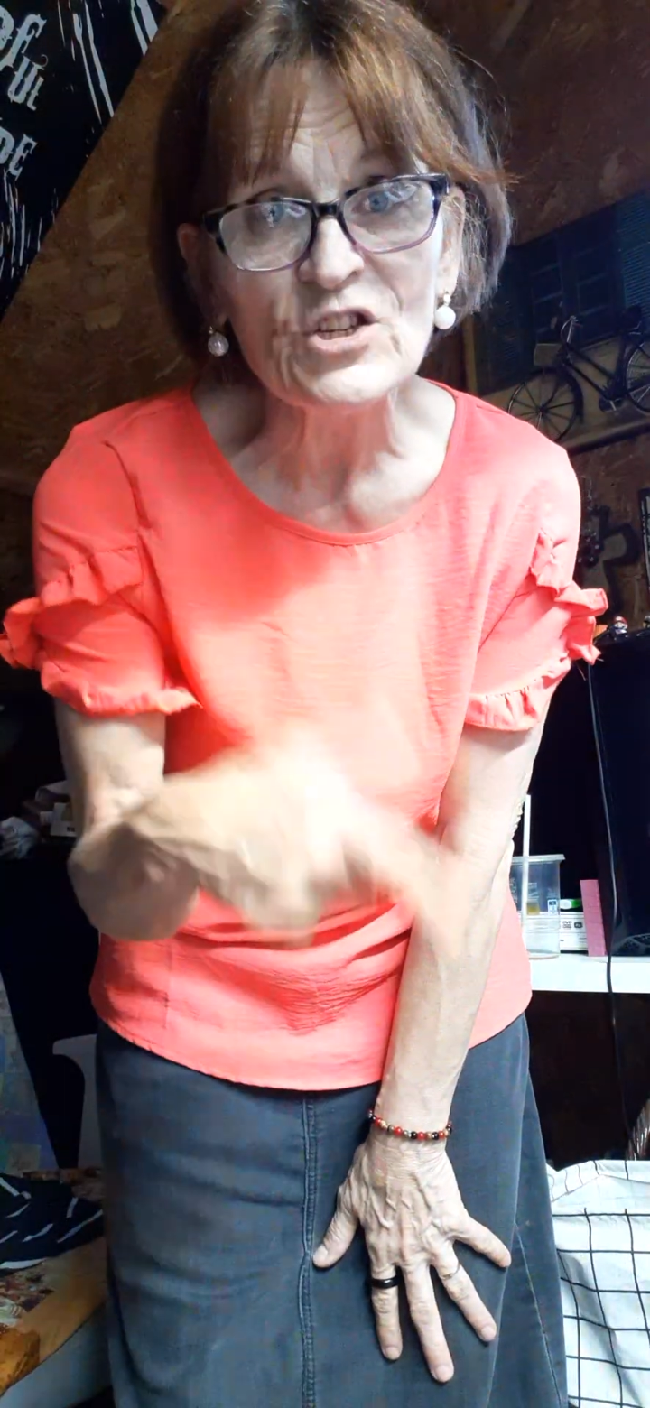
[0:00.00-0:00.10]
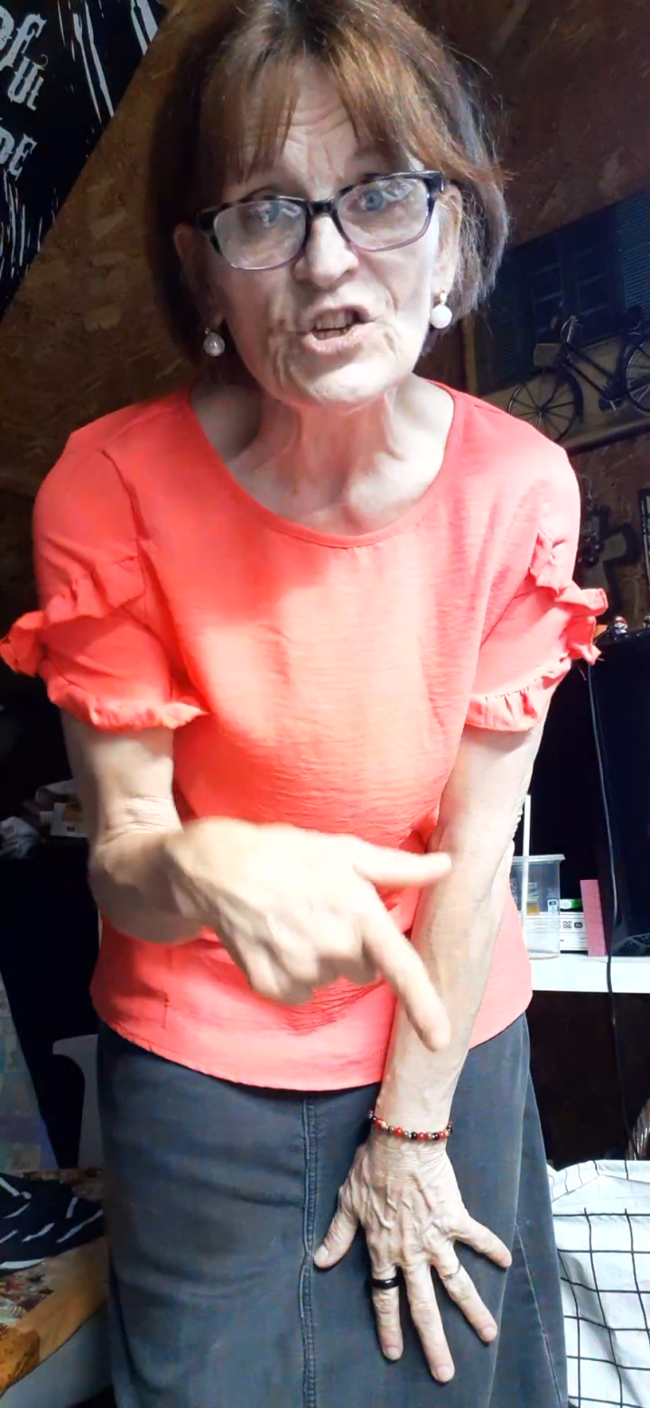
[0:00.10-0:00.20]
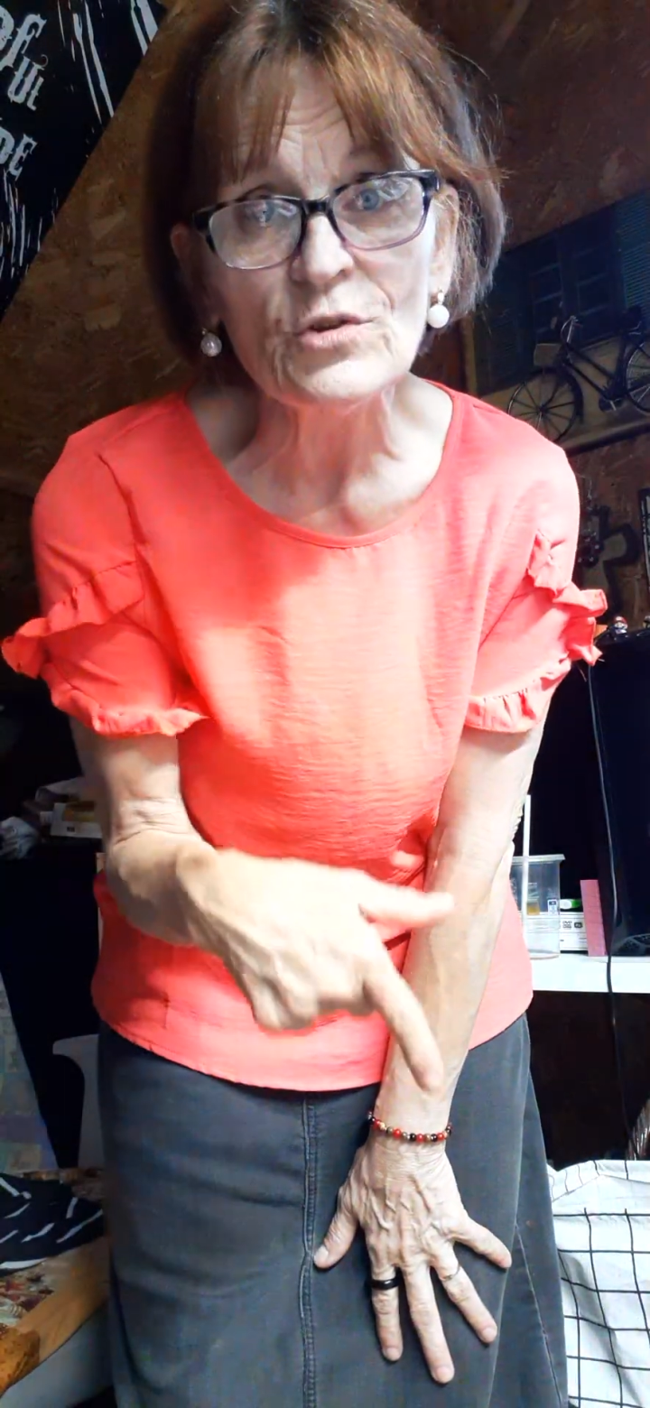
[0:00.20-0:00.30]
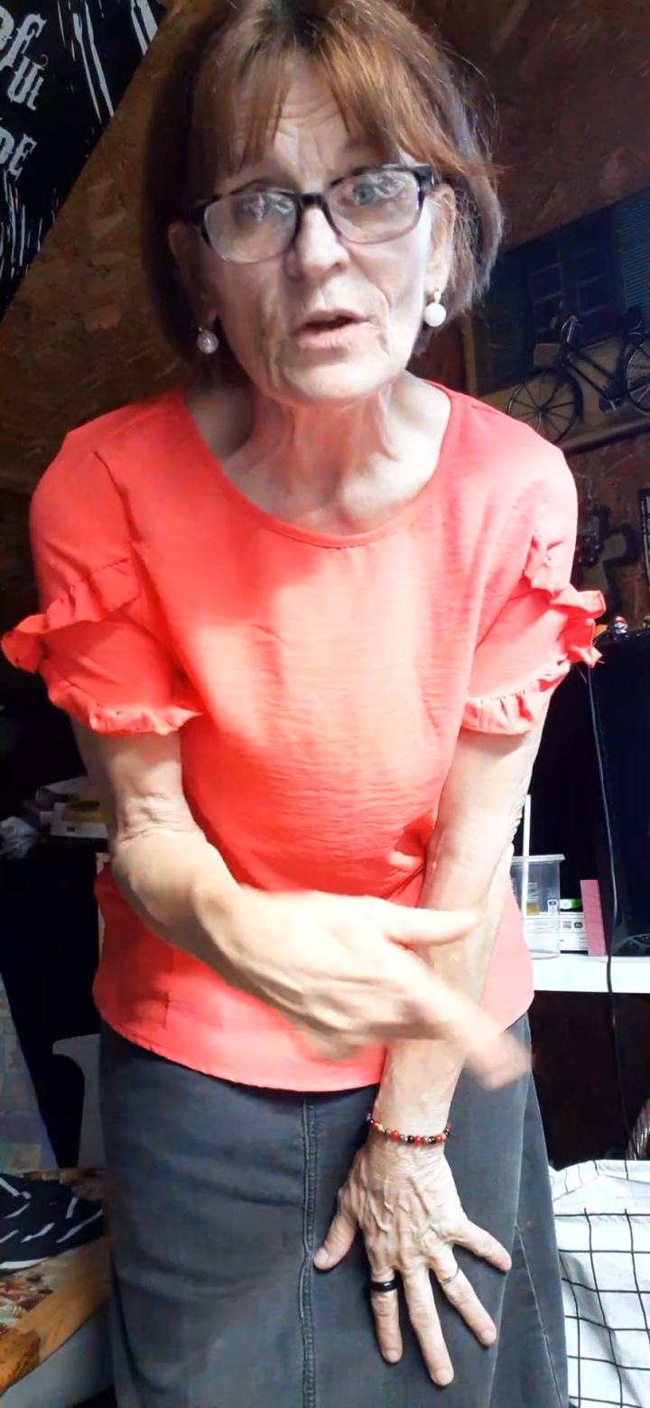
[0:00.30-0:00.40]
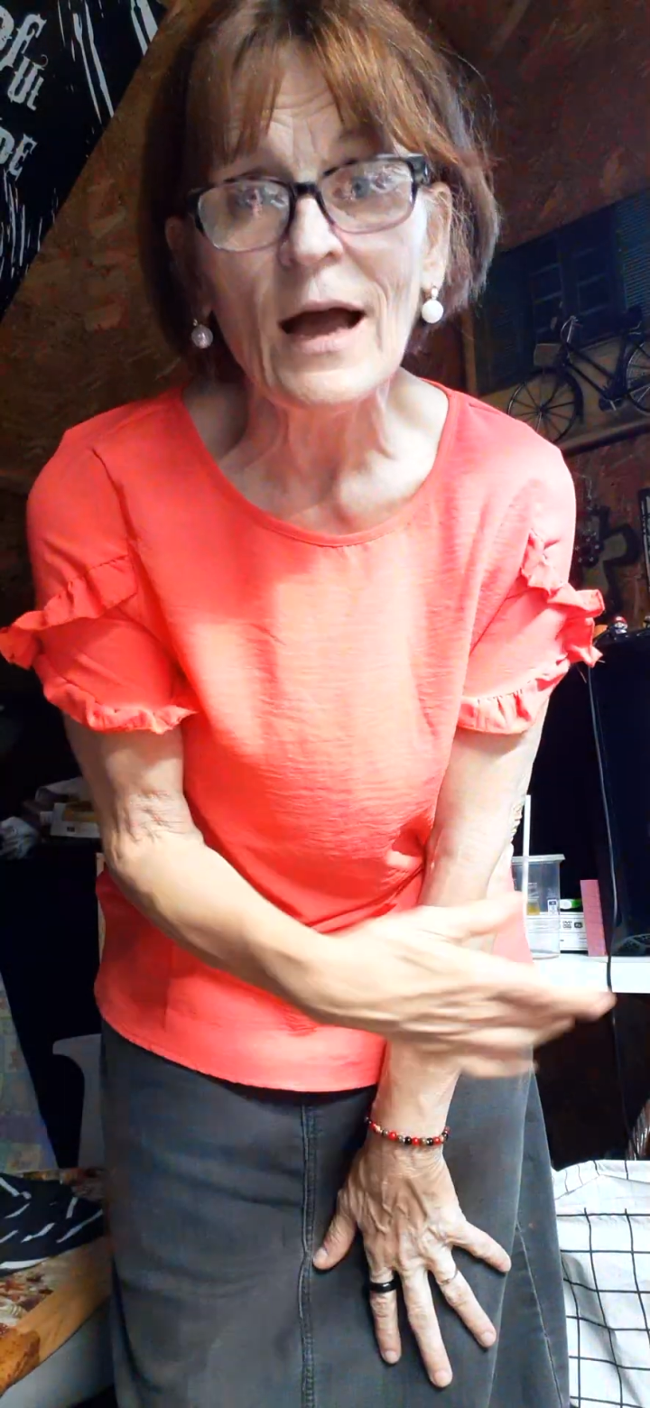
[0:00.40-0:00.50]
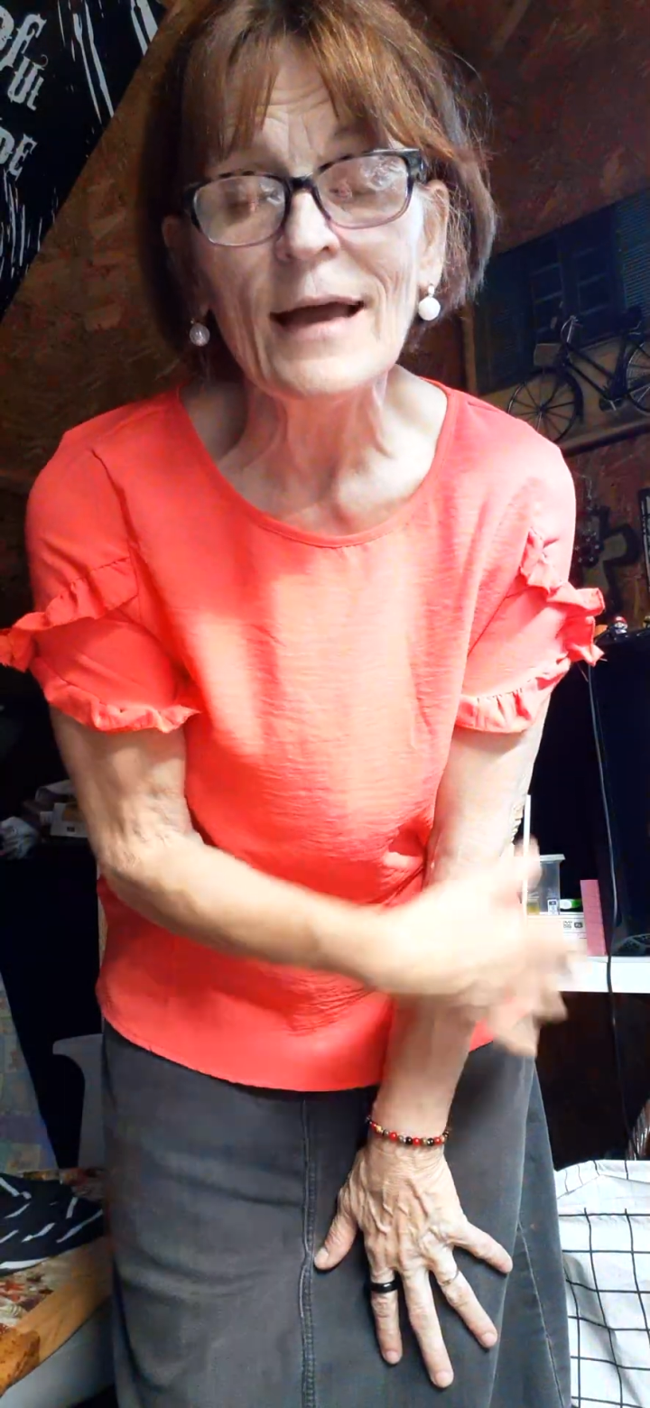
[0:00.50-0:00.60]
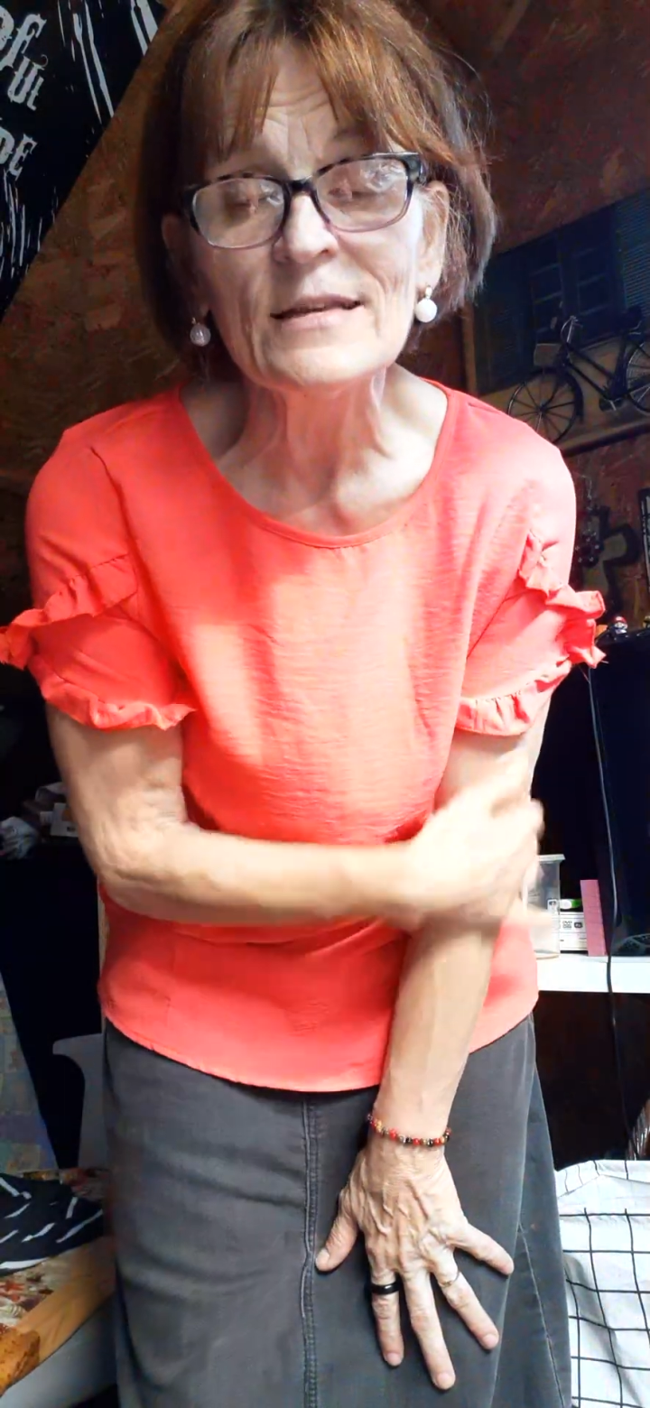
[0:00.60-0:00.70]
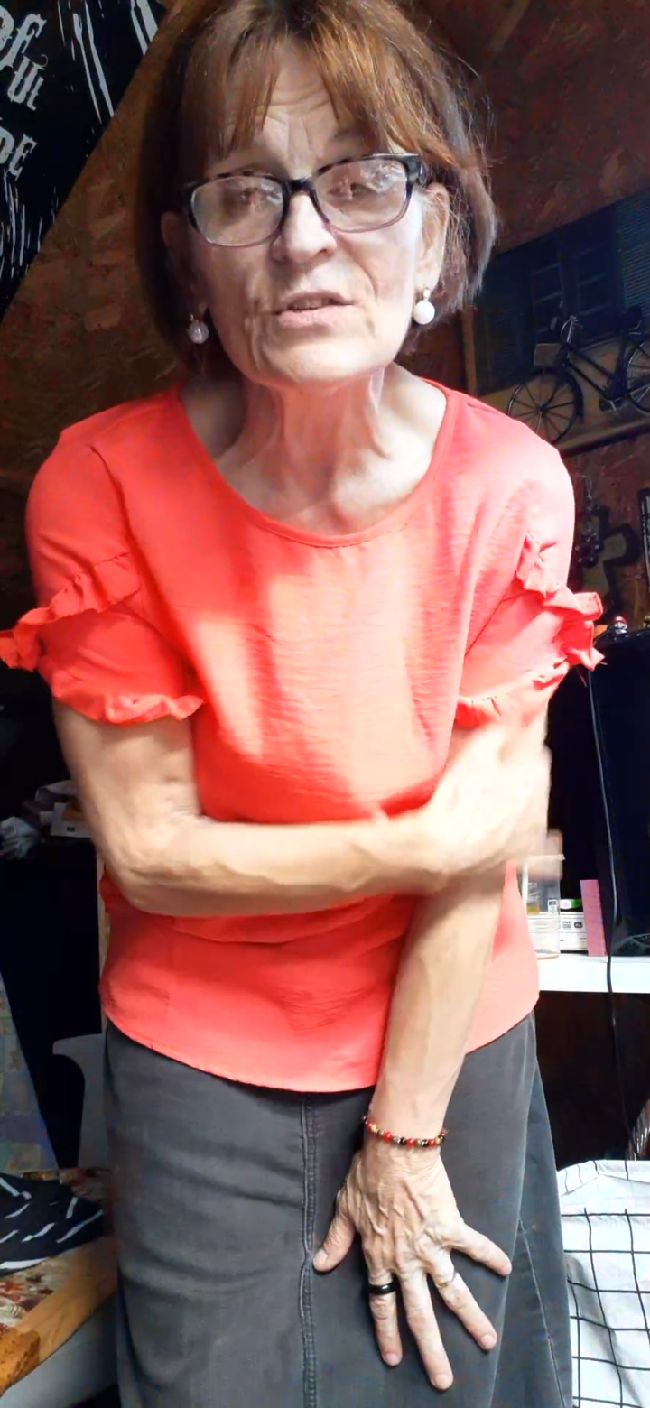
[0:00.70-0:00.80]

to you guys